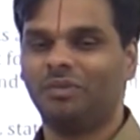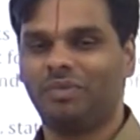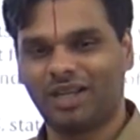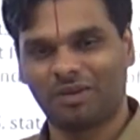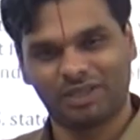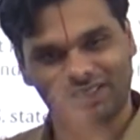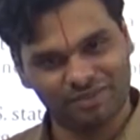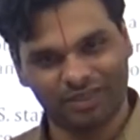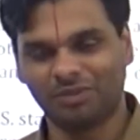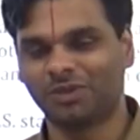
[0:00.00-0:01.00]
Bigger
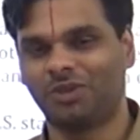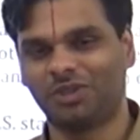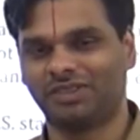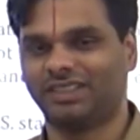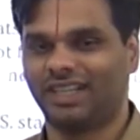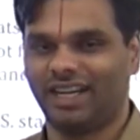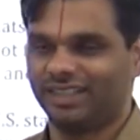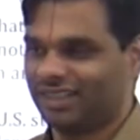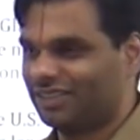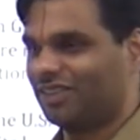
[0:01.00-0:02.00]
budget films go to
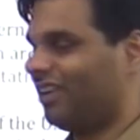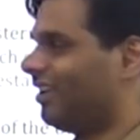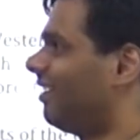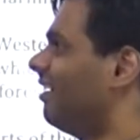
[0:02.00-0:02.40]
Switzerland, that's all.